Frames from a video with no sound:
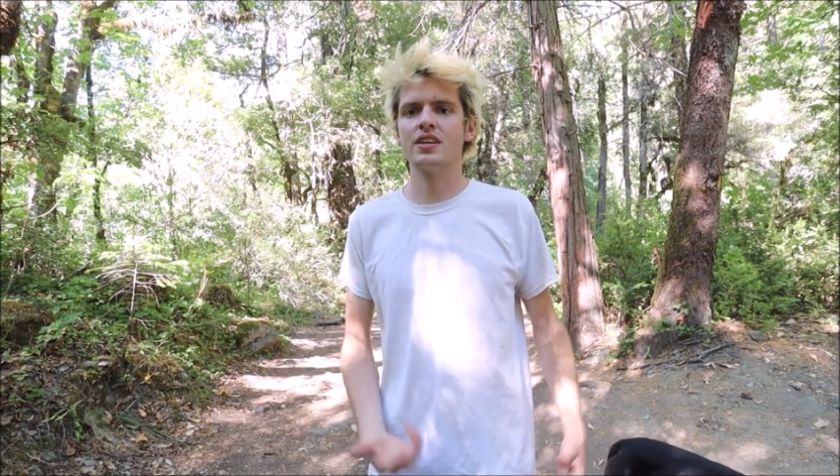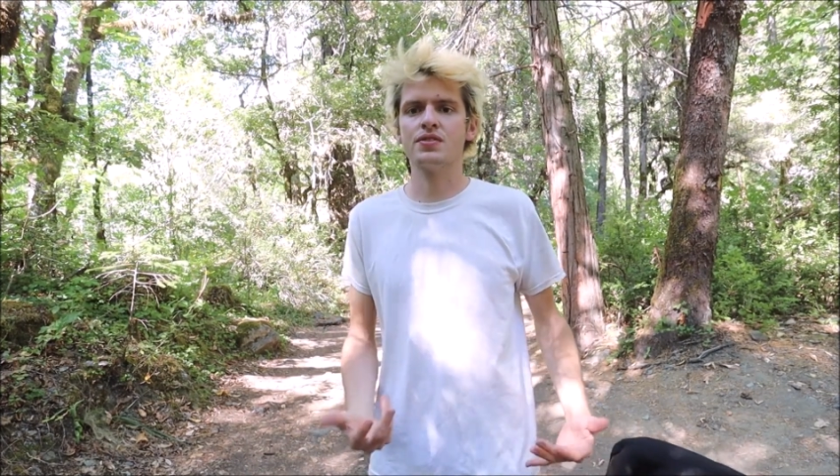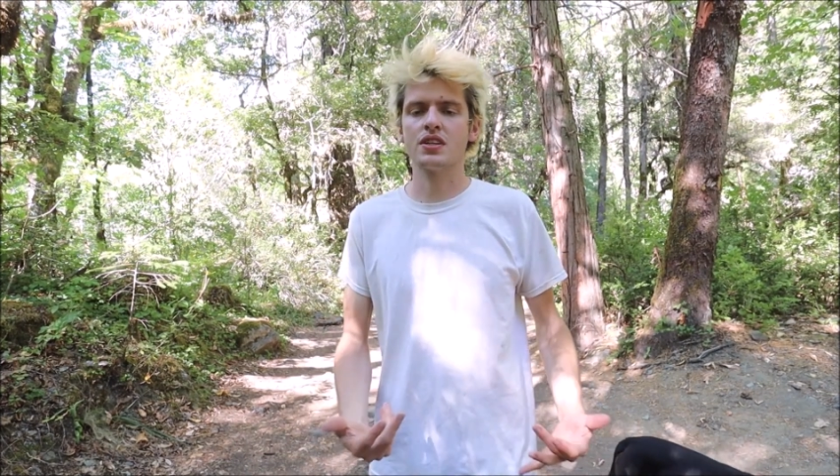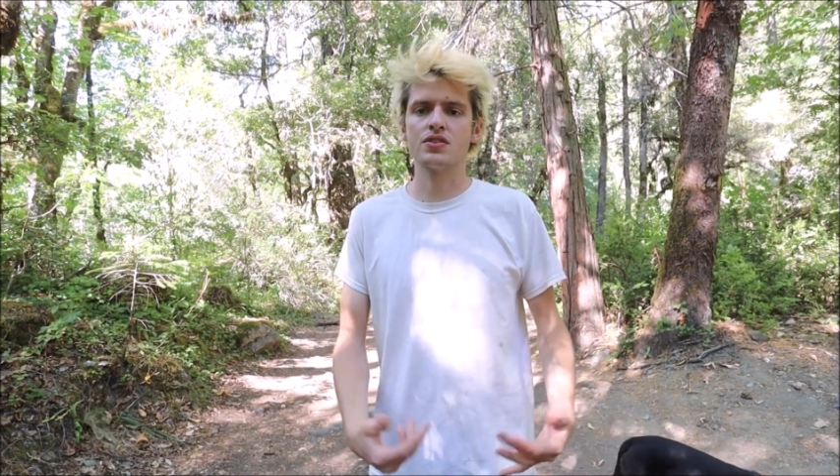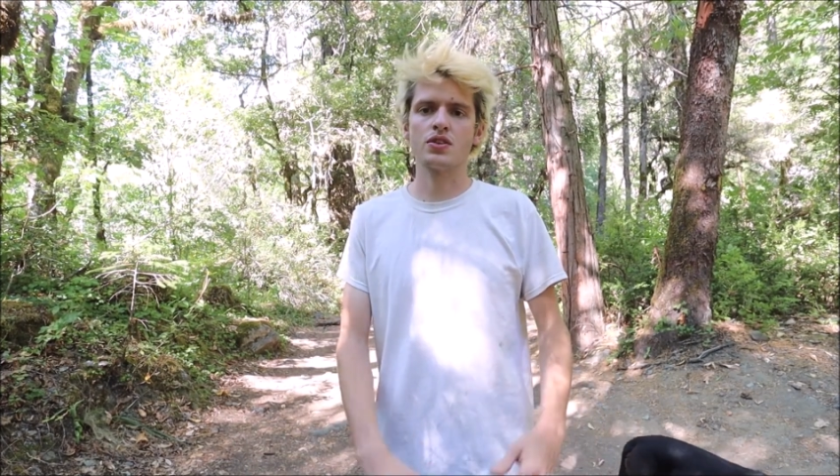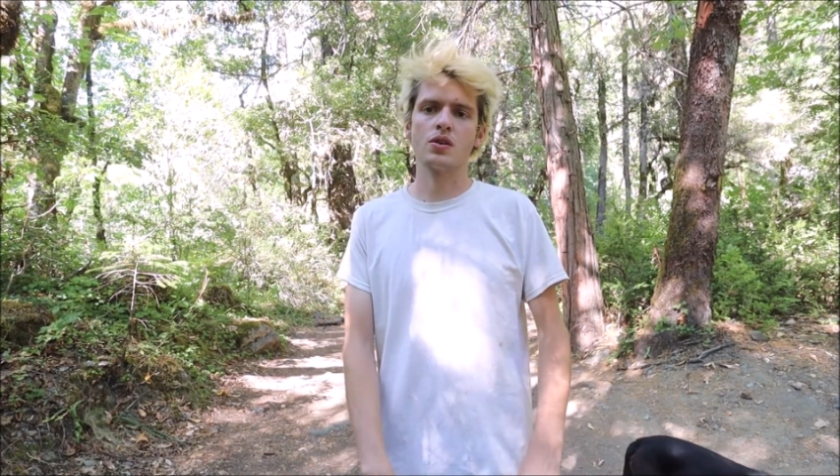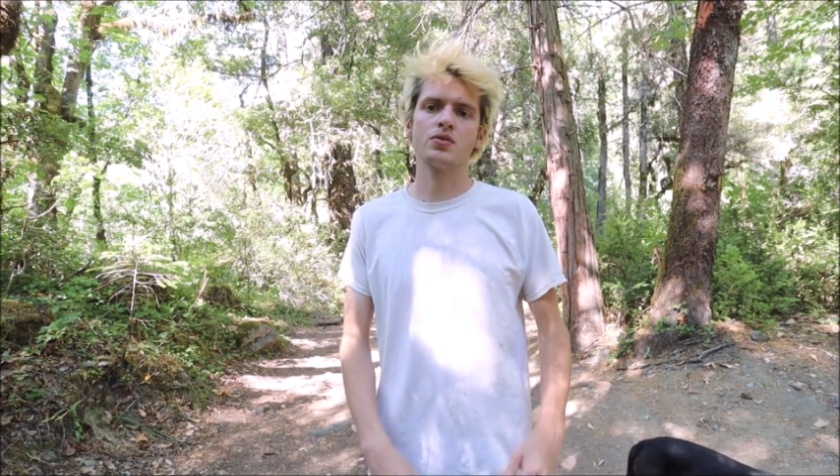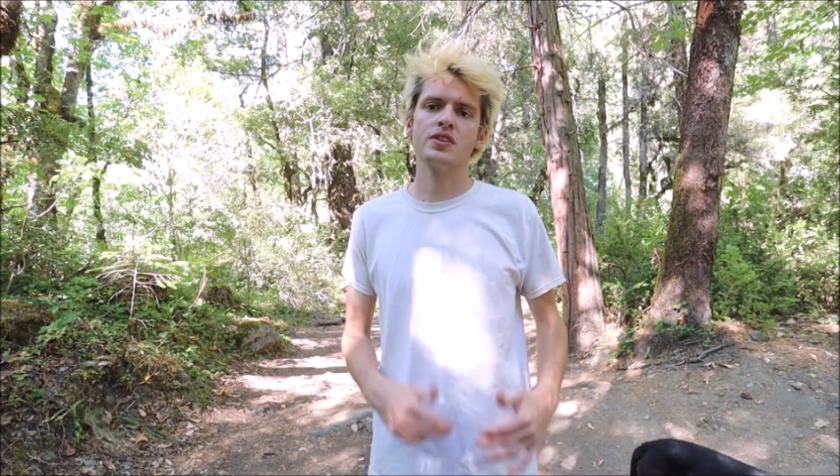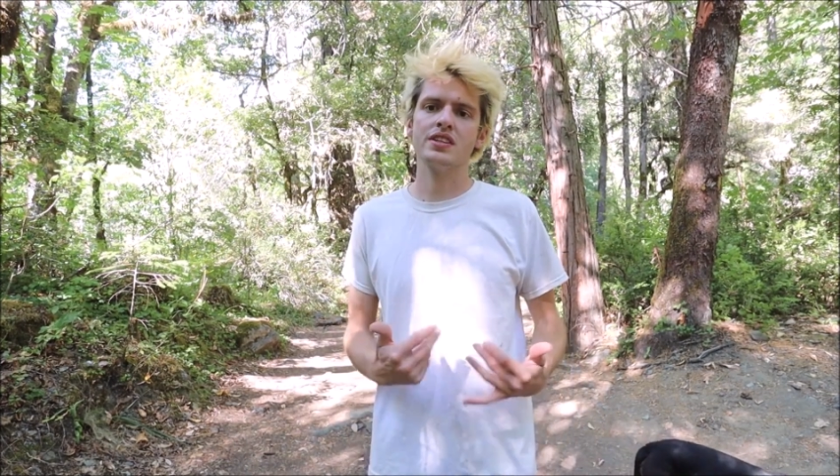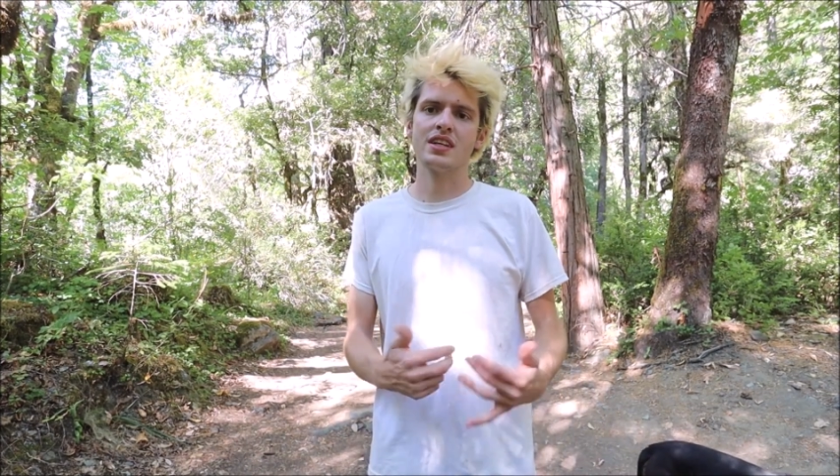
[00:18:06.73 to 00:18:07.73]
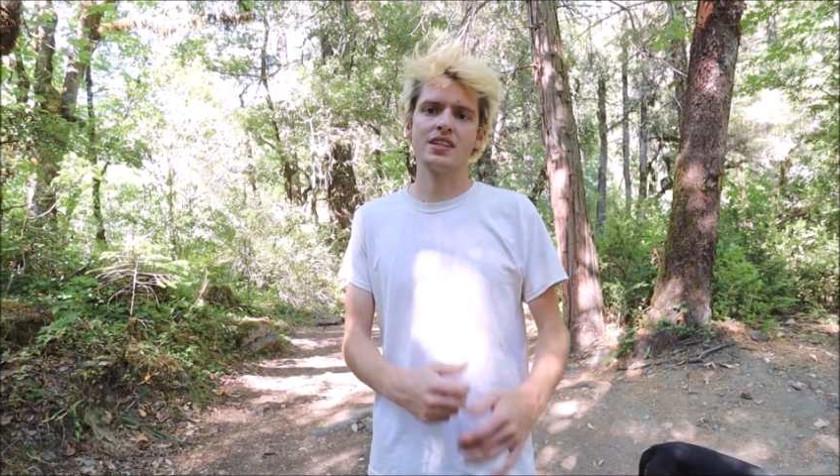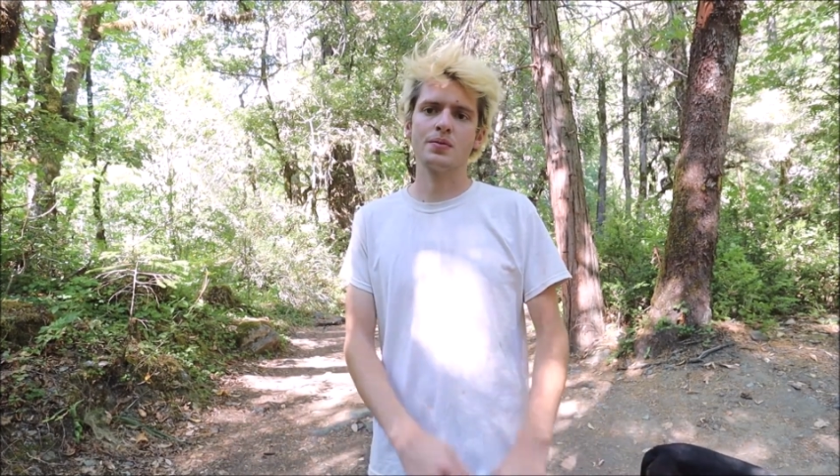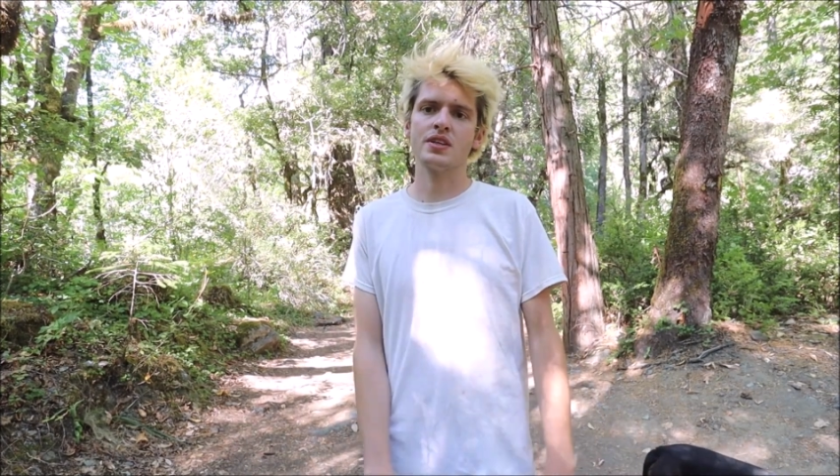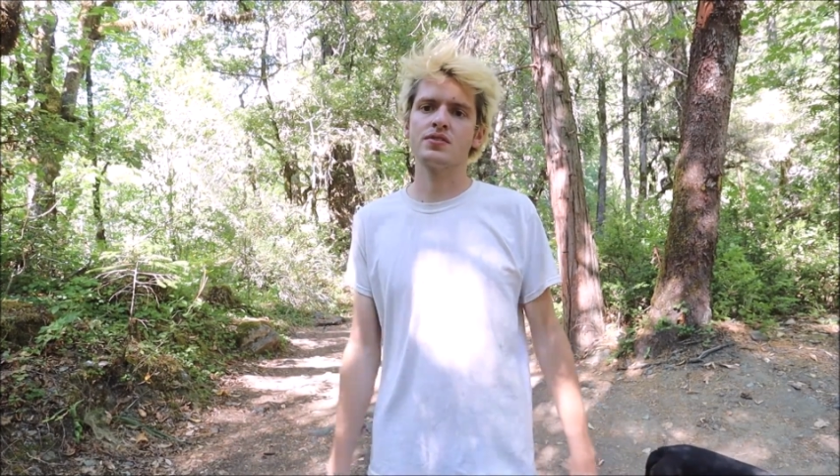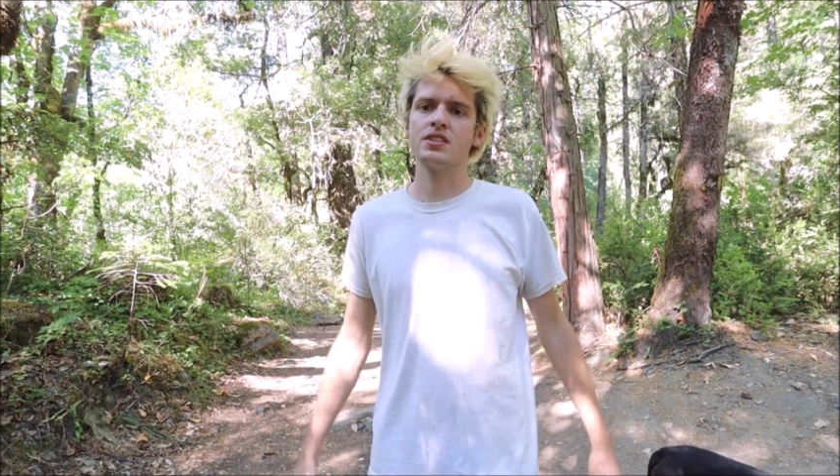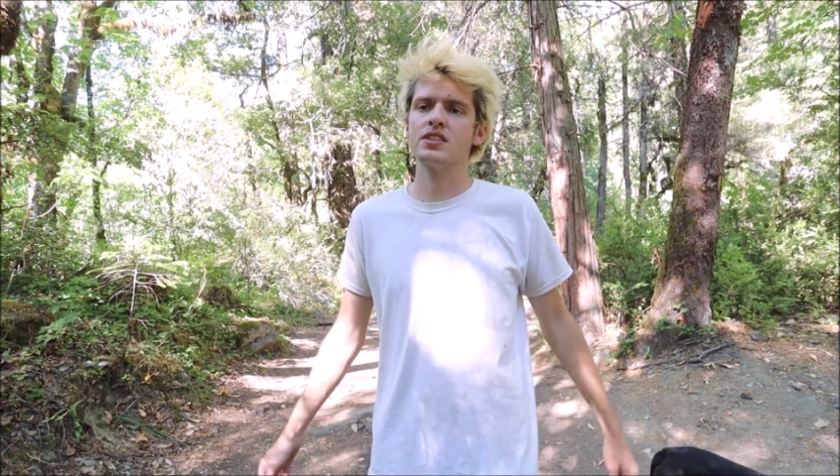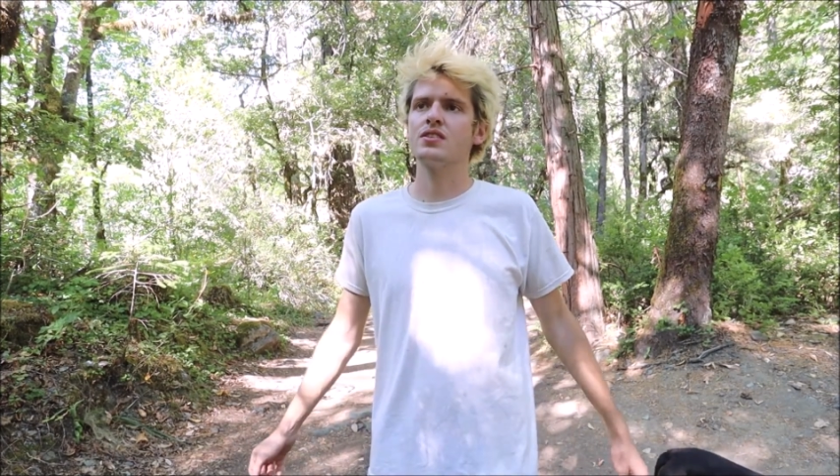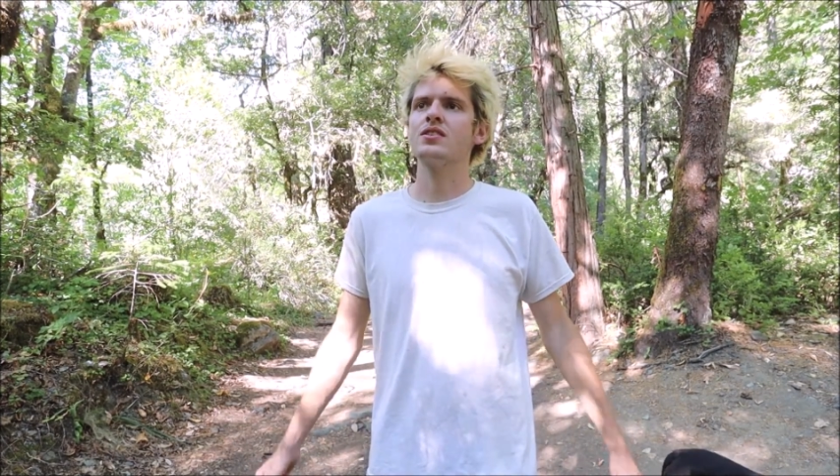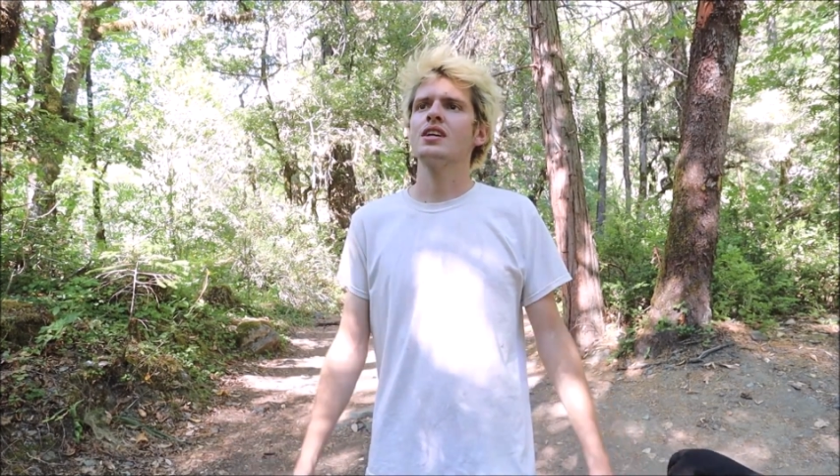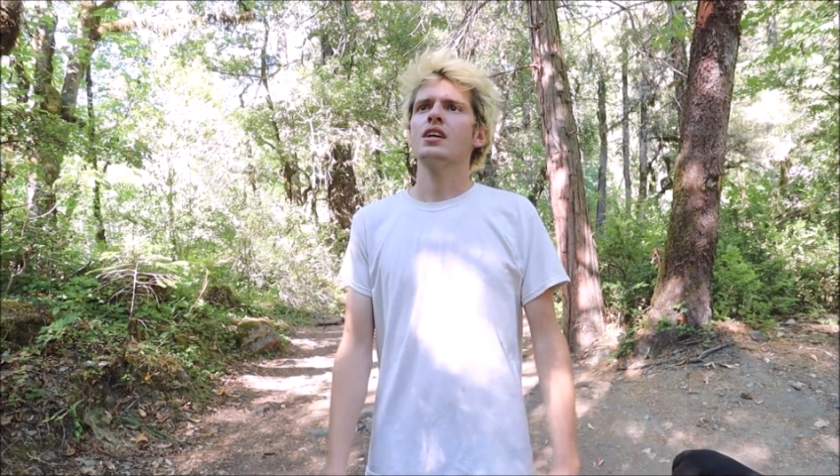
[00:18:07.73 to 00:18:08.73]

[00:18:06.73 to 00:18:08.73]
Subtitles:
If something's wrong with it, not that big of a deal.